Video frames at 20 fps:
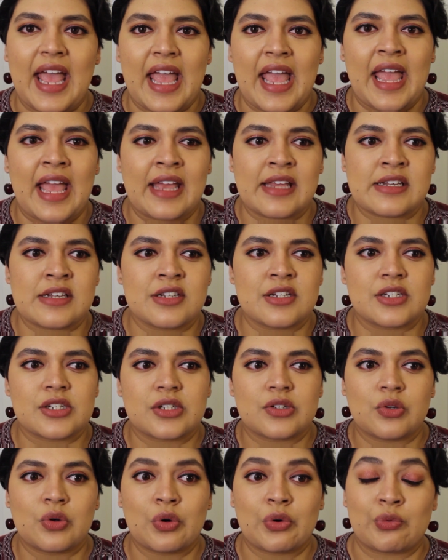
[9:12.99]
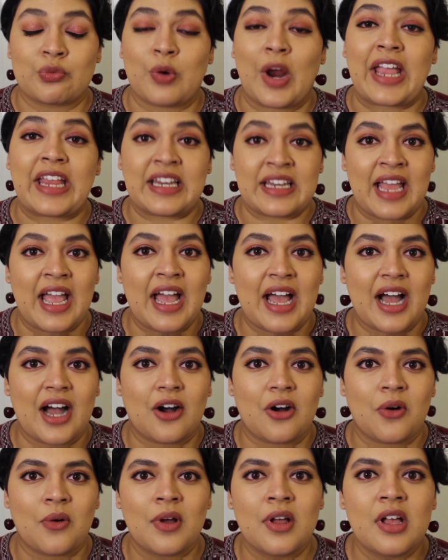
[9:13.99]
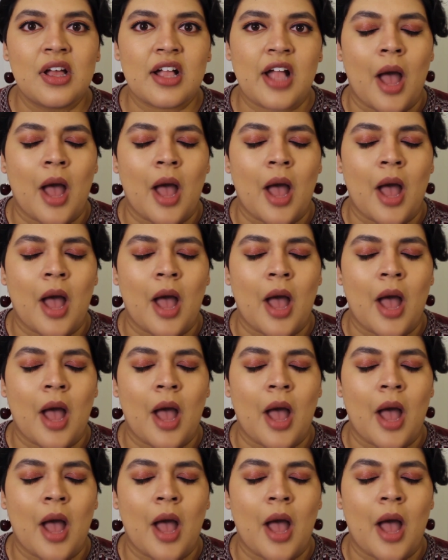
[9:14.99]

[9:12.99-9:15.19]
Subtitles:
And right now,